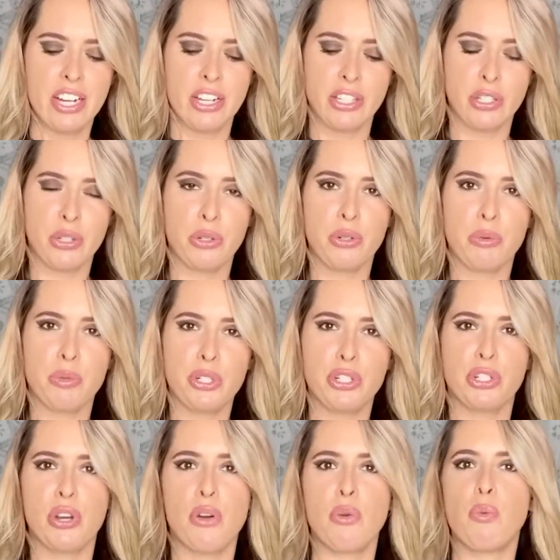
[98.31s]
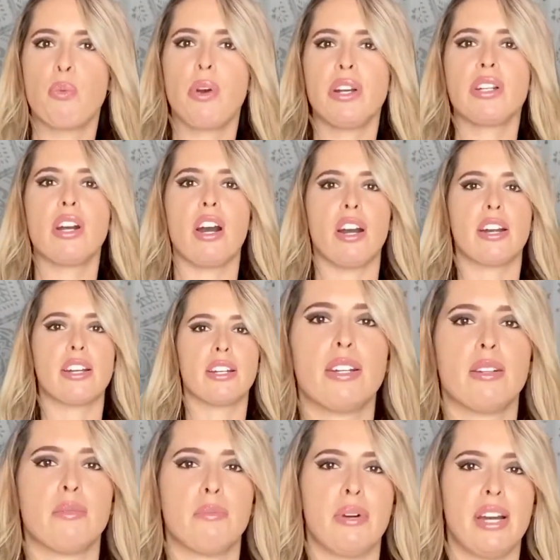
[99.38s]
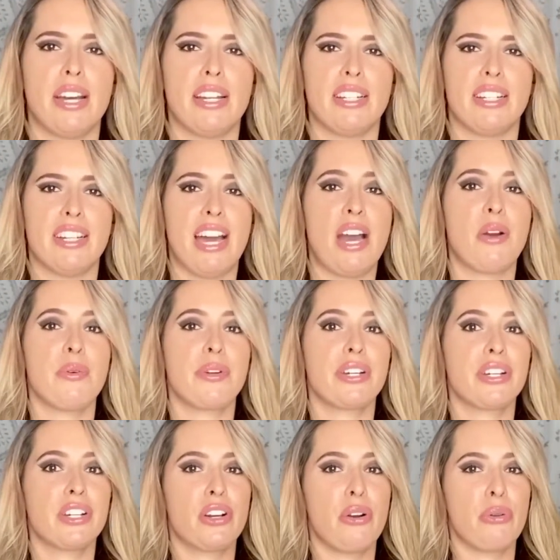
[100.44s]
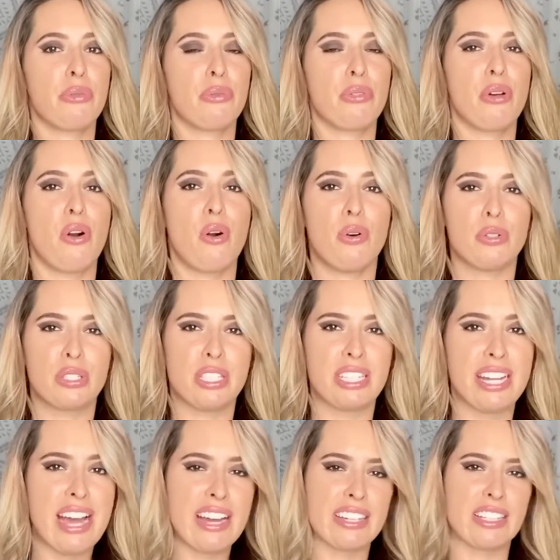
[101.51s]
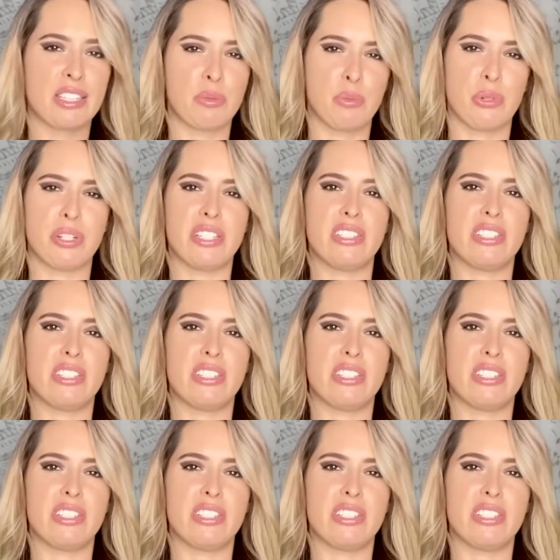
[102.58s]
you were shown one card, but now we're gonna go through the whole stack in a more